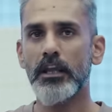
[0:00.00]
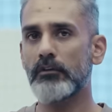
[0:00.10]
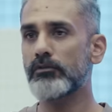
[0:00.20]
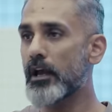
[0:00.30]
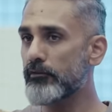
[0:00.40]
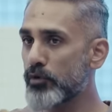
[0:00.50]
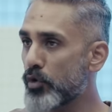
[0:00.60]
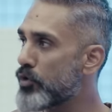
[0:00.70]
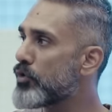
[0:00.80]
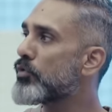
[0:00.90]
If you have
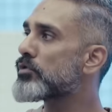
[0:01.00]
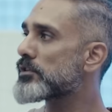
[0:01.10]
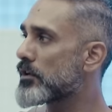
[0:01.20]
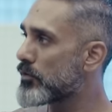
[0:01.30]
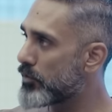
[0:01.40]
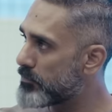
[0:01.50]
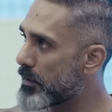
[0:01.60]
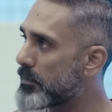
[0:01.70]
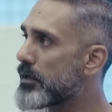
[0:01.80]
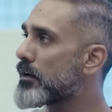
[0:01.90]
good notes, a good
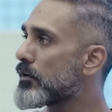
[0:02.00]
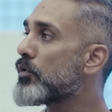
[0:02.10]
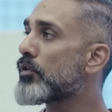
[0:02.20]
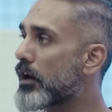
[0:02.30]
memory and a good